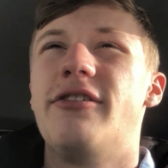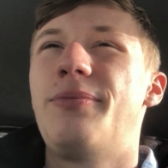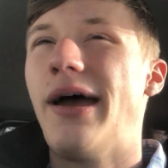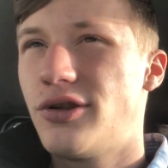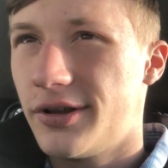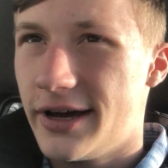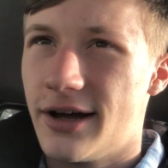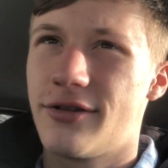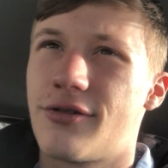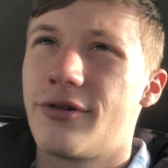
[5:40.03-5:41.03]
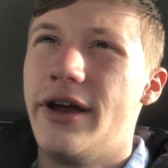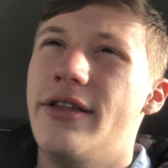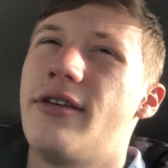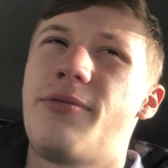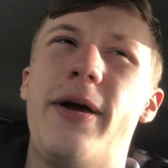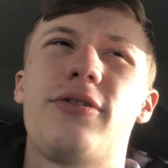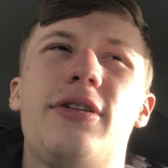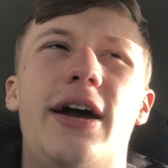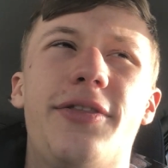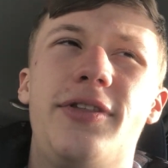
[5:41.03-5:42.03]
especially on screens,
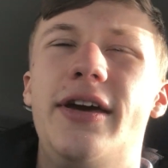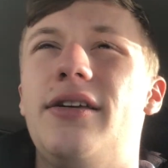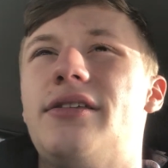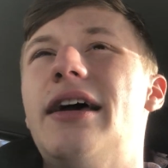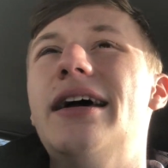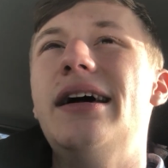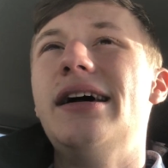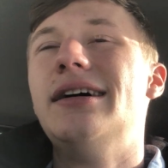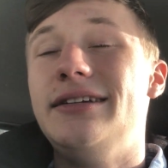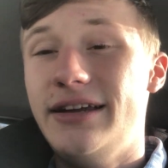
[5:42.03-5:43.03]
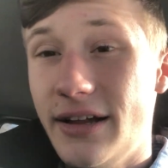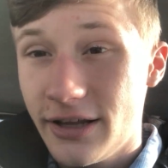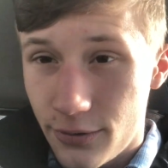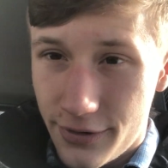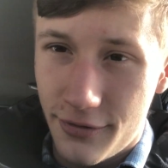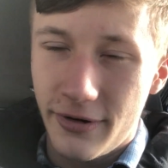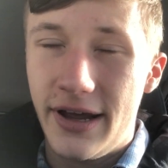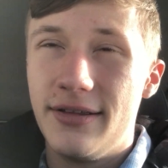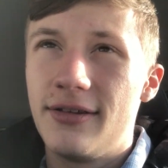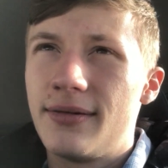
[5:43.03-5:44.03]
especially on things dealing with
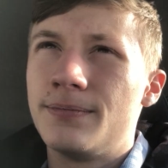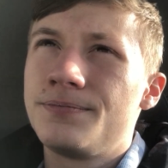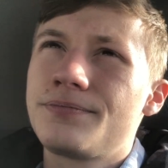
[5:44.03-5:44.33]
screens.